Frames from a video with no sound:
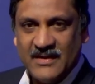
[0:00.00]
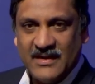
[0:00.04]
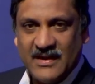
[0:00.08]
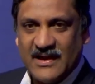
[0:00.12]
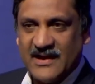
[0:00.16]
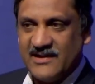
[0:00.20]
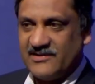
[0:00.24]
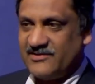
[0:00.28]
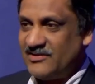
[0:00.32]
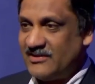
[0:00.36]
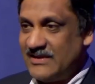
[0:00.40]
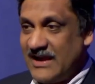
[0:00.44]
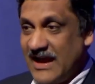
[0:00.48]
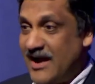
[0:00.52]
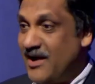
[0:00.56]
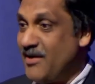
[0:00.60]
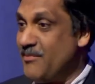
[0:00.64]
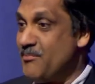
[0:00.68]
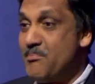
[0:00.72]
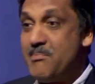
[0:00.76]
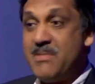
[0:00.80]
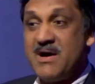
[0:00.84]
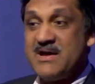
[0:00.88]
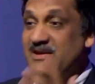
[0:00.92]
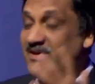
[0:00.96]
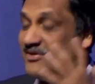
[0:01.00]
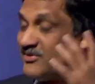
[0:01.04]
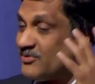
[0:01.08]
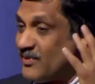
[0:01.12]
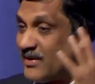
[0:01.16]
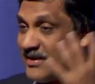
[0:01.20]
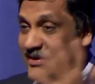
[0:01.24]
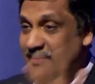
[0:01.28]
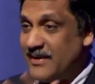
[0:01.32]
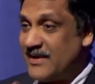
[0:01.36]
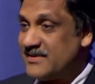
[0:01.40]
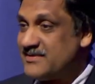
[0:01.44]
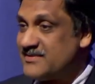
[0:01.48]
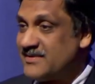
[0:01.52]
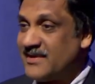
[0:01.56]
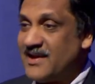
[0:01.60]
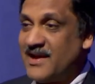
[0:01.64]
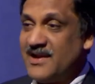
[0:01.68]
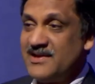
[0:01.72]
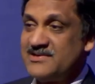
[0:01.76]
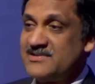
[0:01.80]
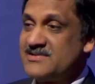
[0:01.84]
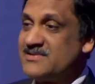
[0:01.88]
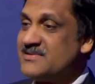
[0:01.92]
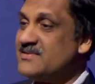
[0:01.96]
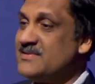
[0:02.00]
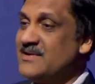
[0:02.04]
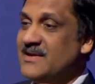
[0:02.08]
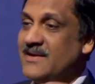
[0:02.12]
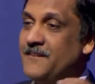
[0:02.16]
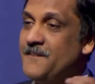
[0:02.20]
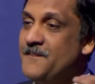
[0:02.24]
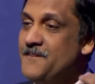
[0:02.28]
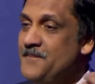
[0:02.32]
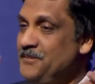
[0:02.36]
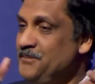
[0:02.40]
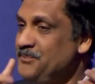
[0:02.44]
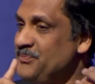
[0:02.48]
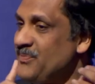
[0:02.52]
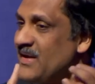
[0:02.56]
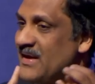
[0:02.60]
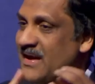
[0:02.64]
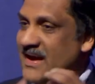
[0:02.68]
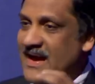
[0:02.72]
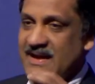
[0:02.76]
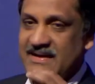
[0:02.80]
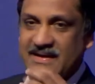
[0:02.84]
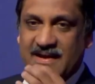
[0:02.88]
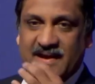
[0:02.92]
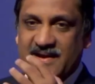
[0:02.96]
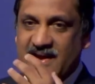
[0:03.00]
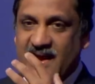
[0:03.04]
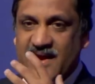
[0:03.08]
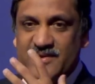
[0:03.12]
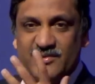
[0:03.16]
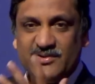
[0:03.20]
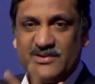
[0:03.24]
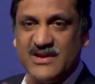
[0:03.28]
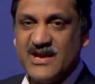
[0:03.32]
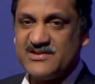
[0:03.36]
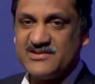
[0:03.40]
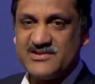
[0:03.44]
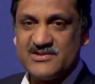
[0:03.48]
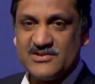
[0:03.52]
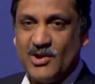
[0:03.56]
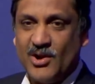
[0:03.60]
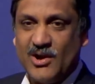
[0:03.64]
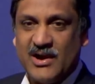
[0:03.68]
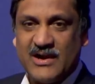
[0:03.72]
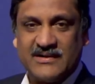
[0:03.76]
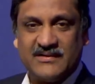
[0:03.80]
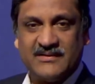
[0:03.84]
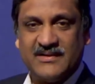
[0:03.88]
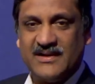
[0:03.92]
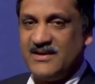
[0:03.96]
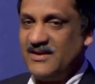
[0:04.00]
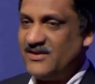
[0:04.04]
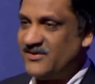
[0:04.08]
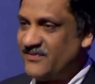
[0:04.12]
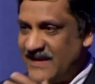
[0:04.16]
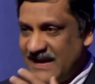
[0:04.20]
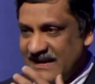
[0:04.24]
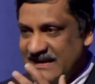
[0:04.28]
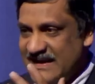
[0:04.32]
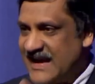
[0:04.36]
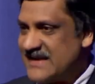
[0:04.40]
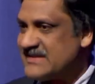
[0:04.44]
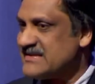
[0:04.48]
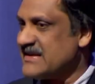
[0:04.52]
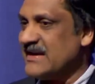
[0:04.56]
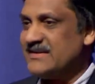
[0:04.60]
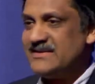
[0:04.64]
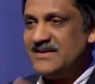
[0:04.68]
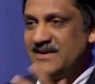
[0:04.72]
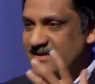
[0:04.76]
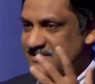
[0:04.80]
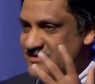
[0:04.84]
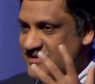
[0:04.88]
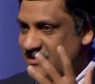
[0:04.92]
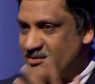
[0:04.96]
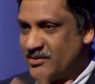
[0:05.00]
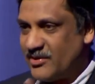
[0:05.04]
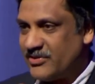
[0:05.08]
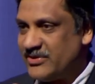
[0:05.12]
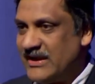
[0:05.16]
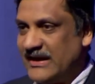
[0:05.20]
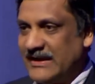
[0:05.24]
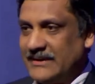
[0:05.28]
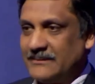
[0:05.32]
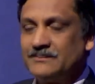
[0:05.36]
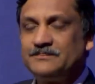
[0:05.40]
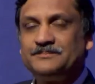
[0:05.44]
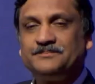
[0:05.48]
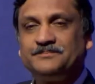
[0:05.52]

And so now money is going into education, and education is hot, and it's fantastic. I think it's a good thing.